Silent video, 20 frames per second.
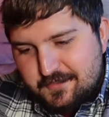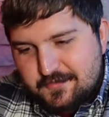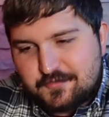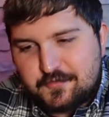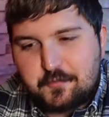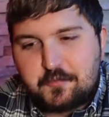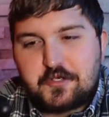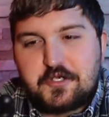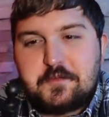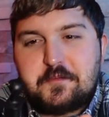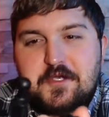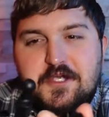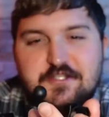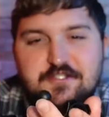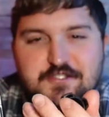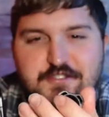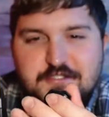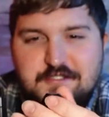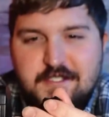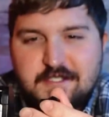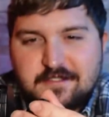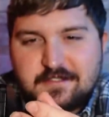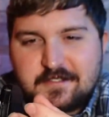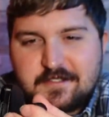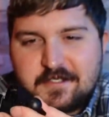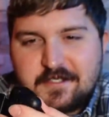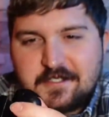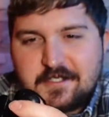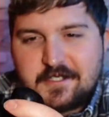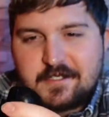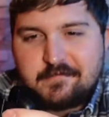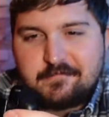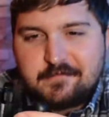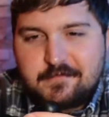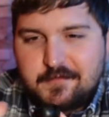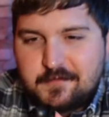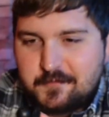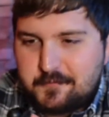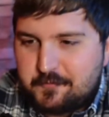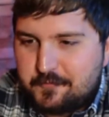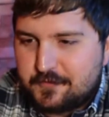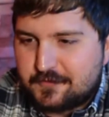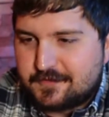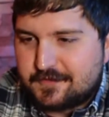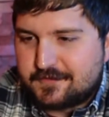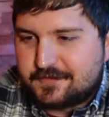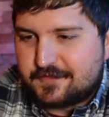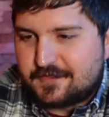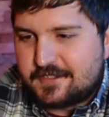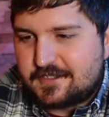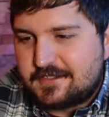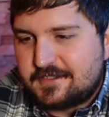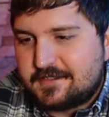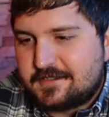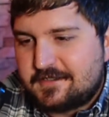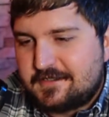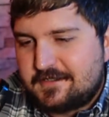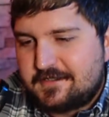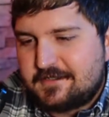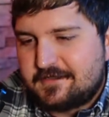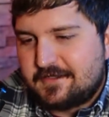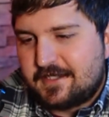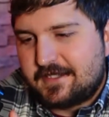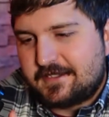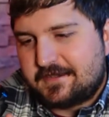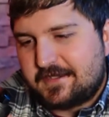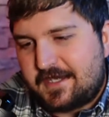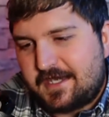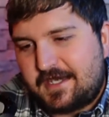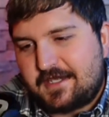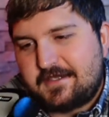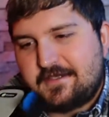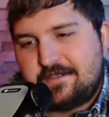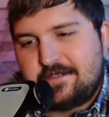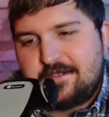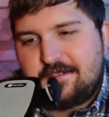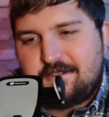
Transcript: So pretty much take the nut off, put this on like that.